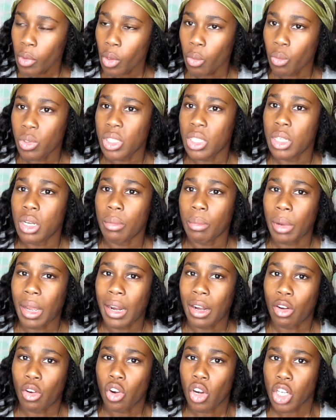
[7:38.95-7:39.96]
We see them
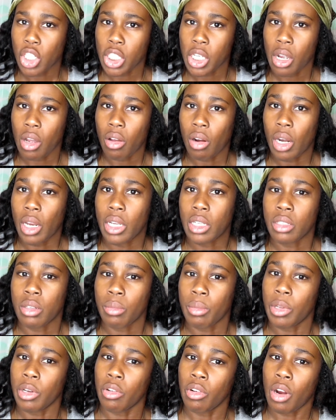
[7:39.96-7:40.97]
kind of rush out, like
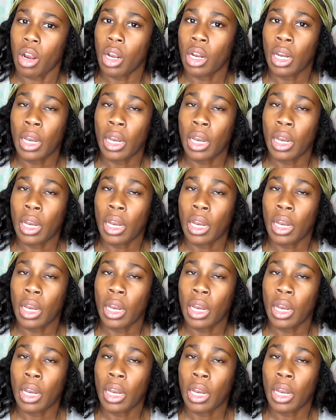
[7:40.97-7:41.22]
something wrong.